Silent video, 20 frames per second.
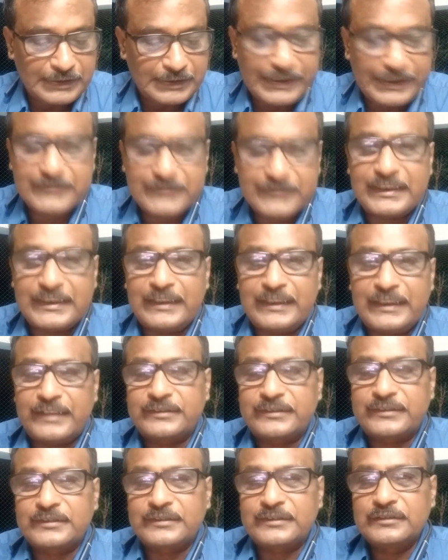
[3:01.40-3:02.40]
death illness.
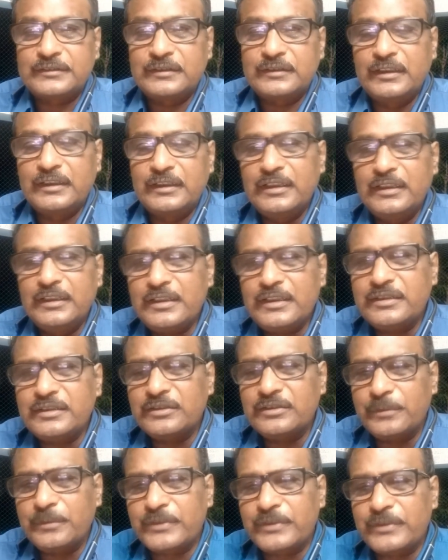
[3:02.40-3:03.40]
Illness
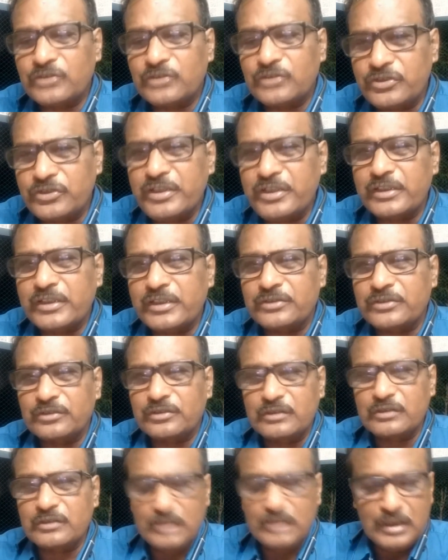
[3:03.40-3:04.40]
is of such a nature
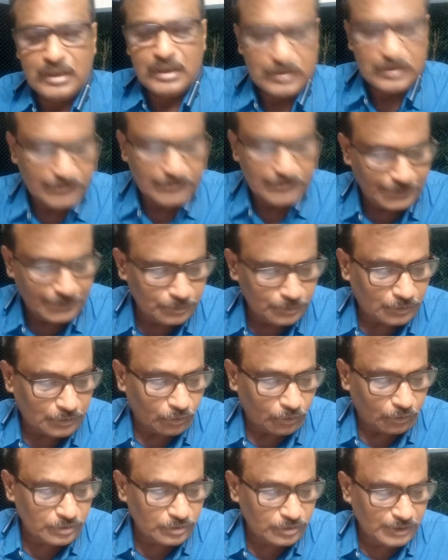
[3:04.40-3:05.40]
that will
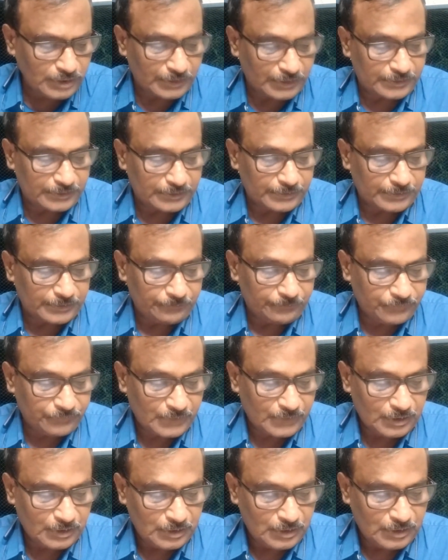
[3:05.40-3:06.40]
cause the death.
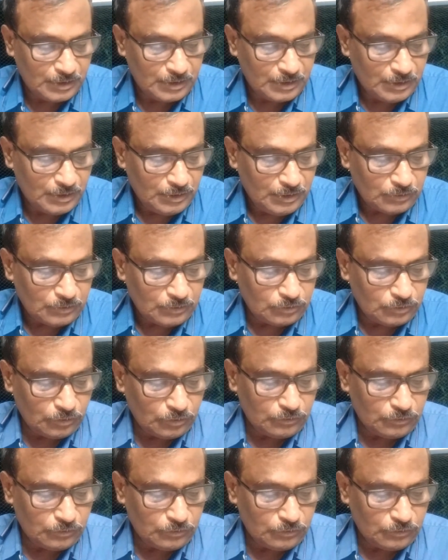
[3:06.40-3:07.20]
So